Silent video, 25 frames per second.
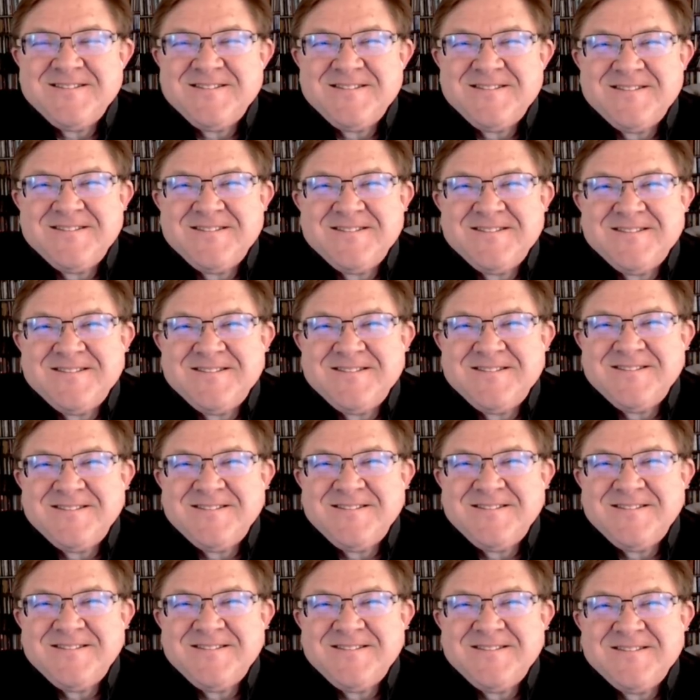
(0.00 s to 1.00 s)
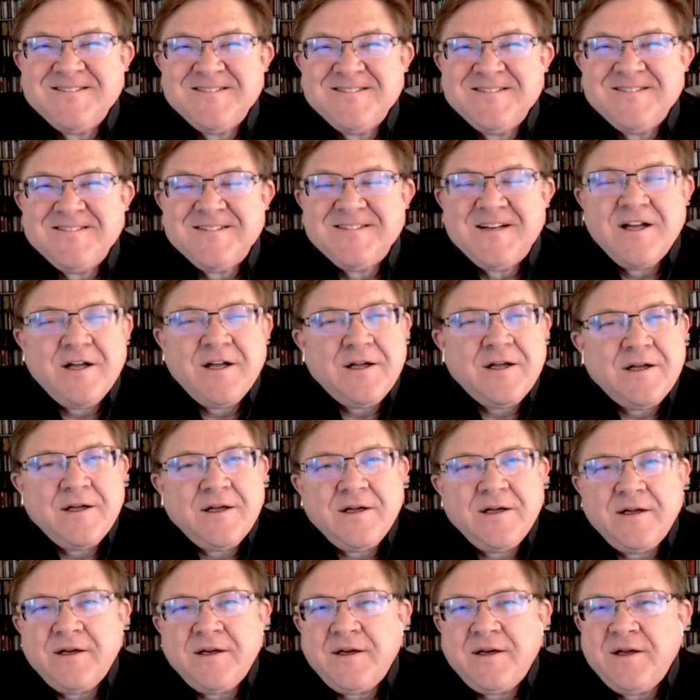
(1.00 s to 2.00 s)

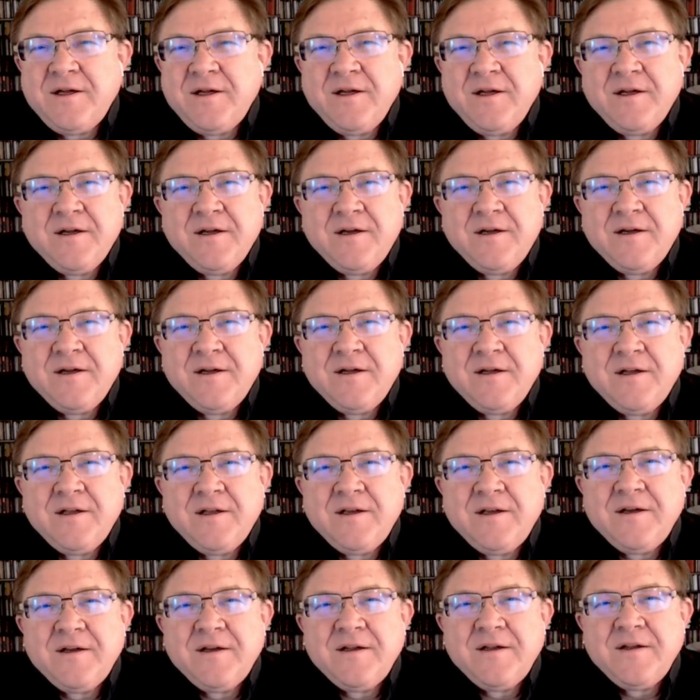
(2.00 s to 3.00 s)
[no speech]